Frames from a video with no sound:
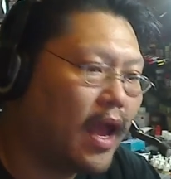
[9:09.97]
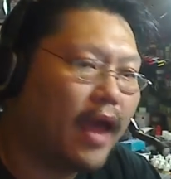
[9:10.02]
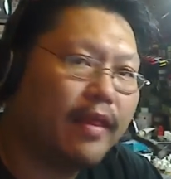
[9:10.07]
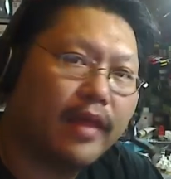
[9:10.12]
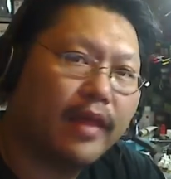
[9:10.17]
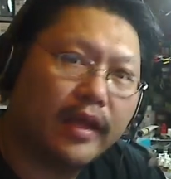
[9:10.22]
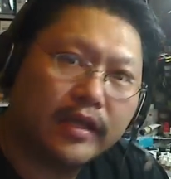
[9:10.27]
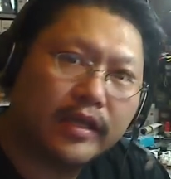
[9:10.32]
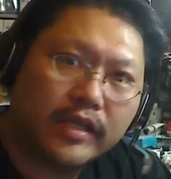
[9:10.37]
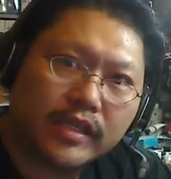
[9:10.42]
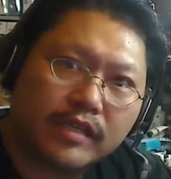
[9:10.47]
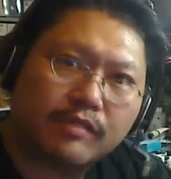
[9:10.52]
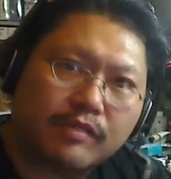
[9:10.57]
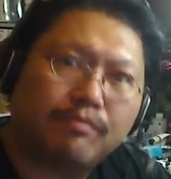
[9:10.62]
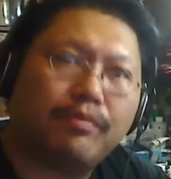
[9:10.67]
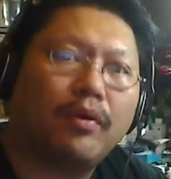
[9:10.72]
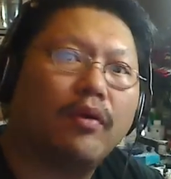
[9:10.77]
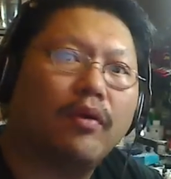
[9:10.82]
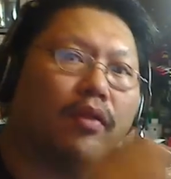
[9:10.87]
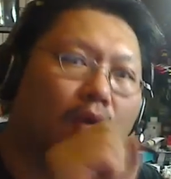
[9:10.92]
and then
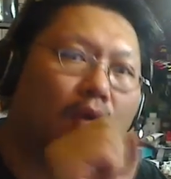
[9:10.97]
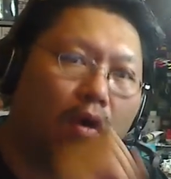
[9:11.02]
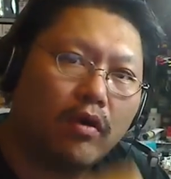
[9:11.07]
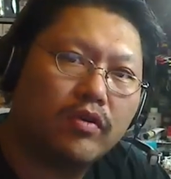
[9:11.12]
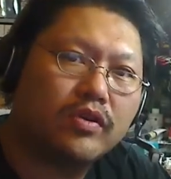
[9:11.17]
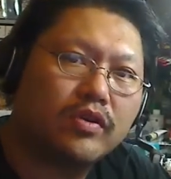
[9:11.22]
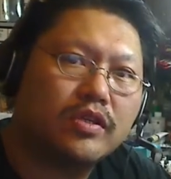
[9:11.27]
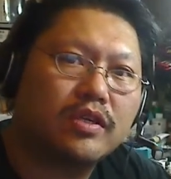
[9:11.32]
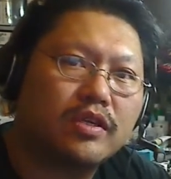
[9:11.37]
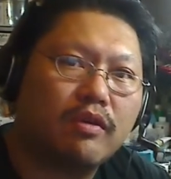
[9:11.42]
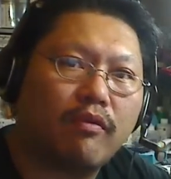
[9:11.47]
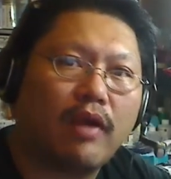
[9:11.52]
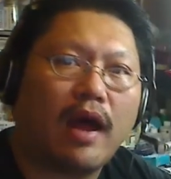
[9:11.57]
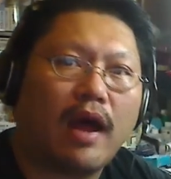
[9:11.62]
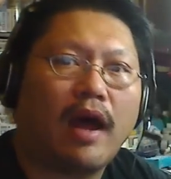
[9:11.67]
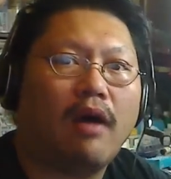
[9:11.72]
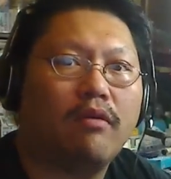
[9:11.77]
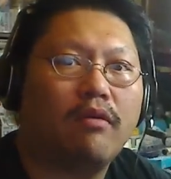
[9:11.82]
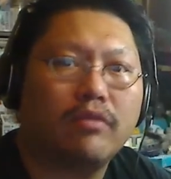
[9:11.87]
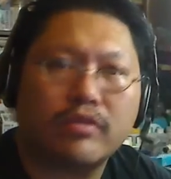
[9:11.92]
just pull the hose
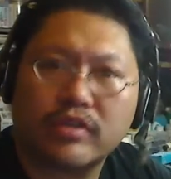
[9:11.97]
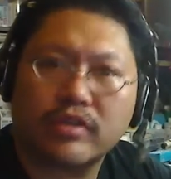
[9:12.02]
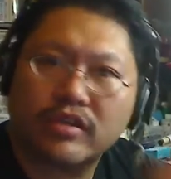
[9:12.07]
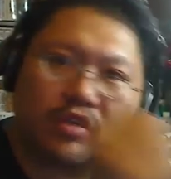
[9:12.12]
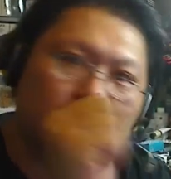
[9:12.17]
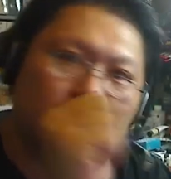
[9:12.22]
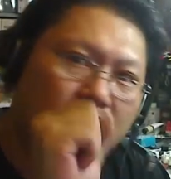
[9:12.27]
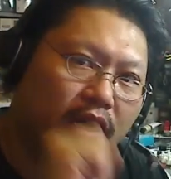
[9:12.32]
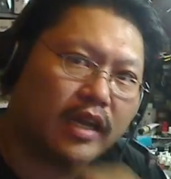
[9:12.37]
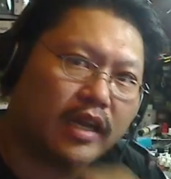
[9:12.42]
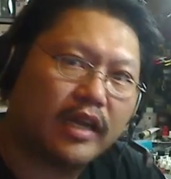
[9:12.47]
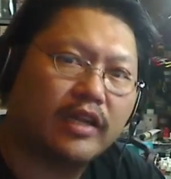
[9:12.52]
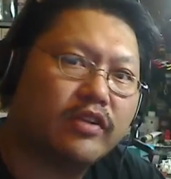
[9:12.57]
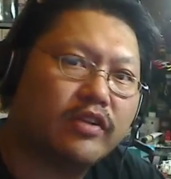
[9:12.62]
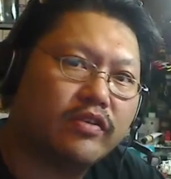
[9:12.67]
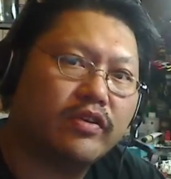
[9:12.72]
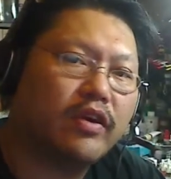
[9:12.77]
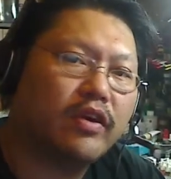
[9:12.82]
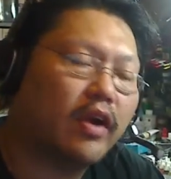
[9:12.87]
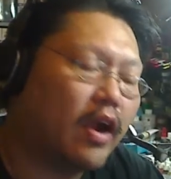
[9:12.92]
out and
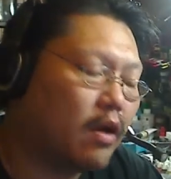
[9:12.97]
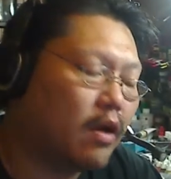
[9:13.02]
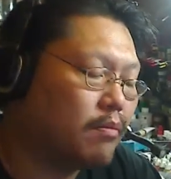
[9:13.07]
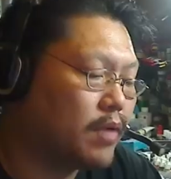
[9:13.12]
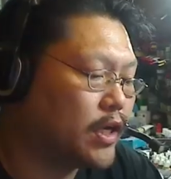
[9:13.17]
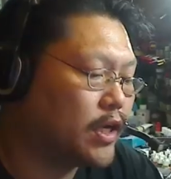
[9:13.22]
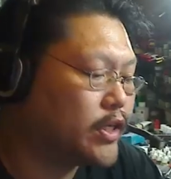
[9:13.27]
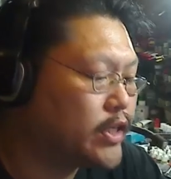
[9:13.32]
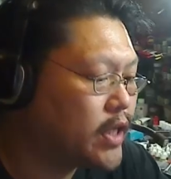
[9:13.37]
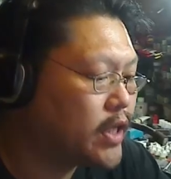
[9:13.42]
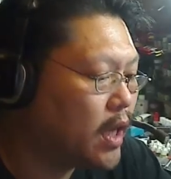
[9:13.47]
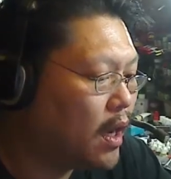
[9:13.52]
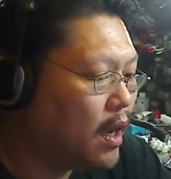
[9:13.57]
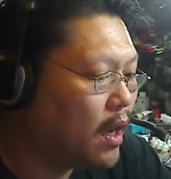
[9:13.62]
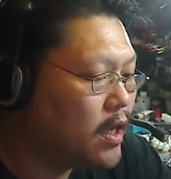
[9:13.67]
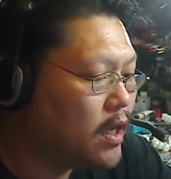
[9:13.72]
into your airbrush.